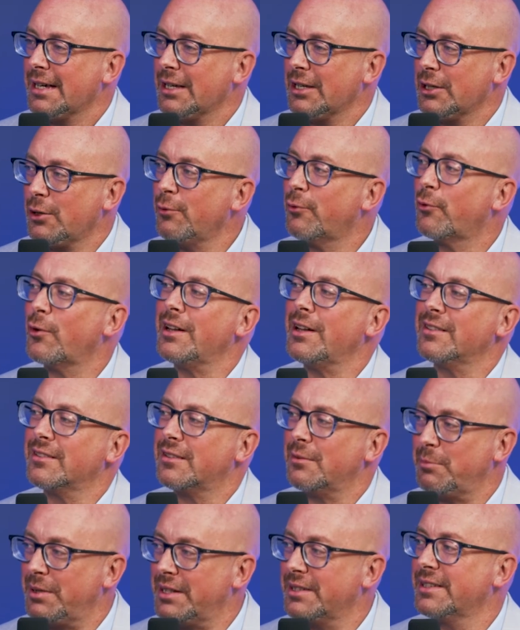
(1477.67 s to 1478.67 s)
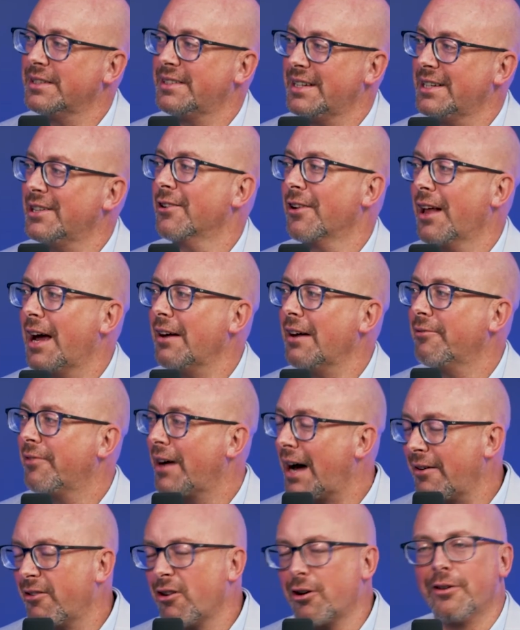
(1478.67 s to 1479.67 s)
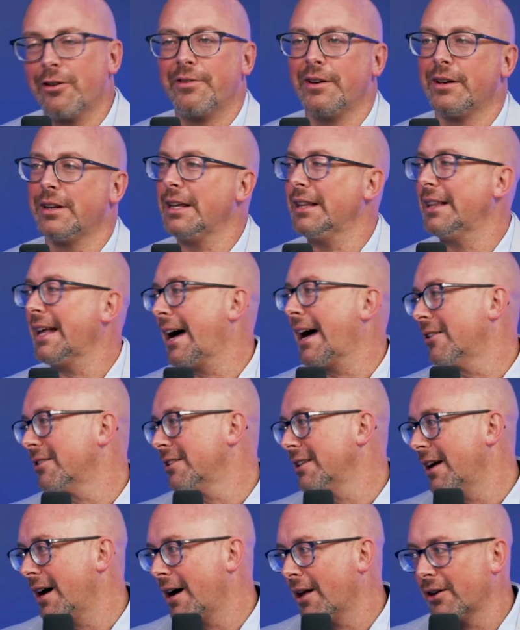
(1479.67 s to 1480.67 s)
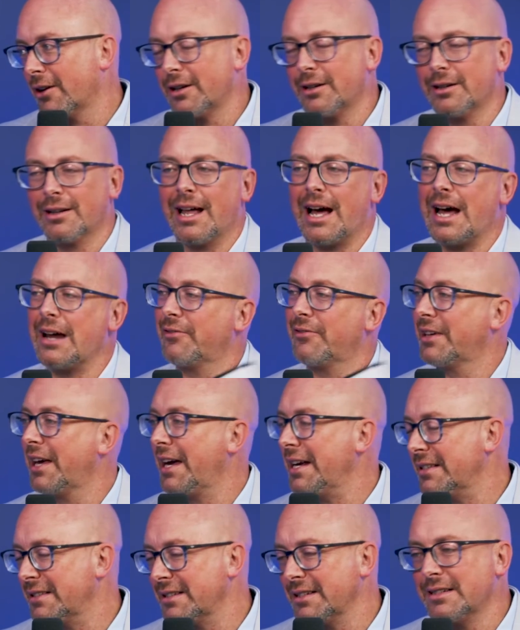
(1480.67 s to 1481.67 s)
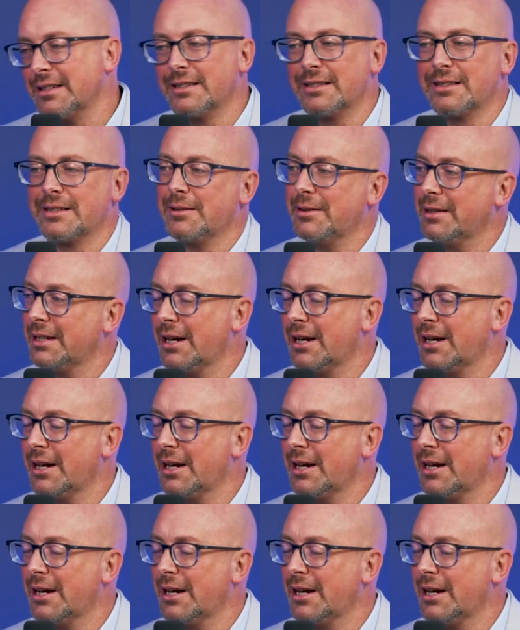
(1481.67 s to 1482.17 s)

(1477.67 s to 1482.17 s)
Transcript: You've written some business in your life, $515,000 life cases.